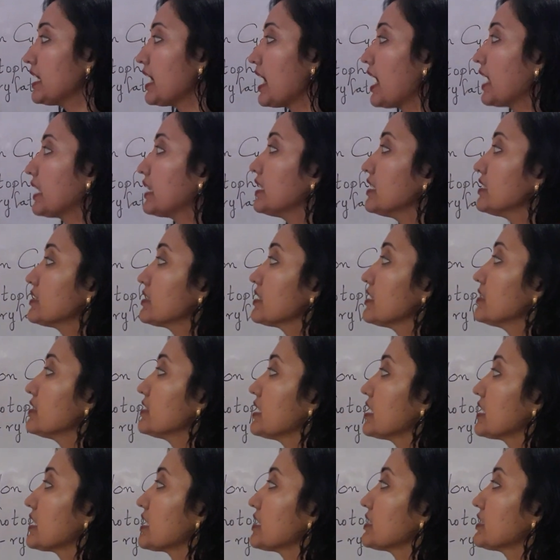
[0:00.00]
and this is
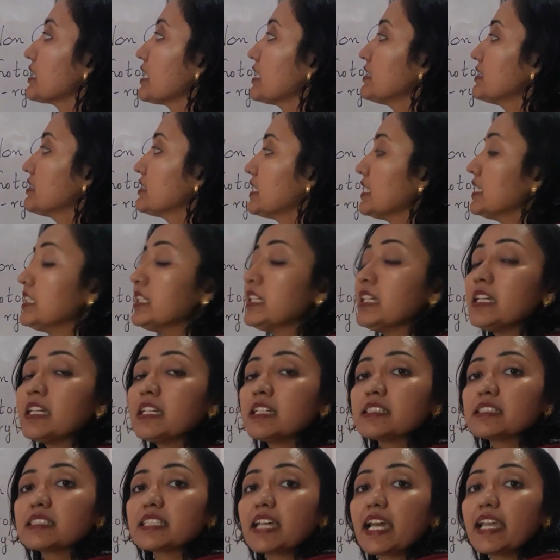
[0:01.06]
synthesized in
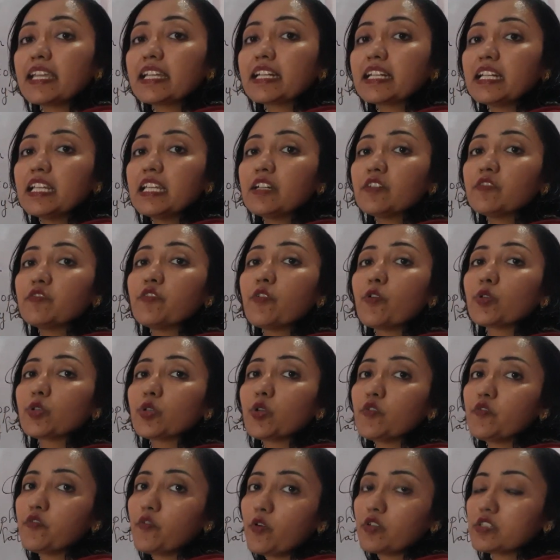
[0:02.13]
cyclic
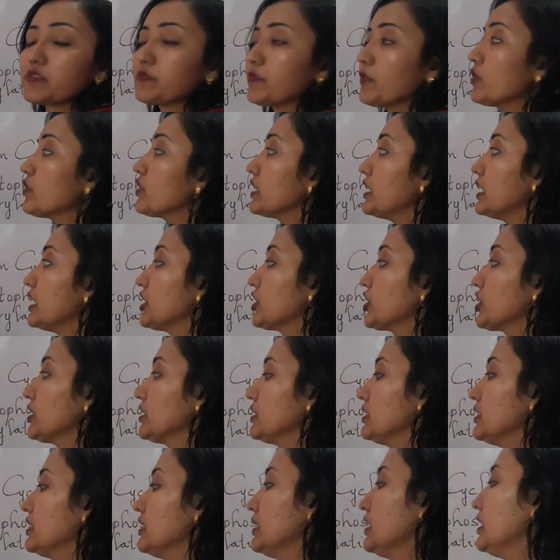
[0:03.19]
photophosphorylation.
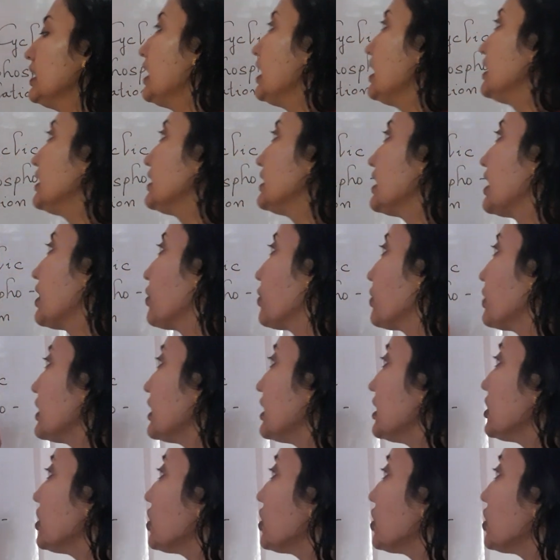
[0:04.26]
Now in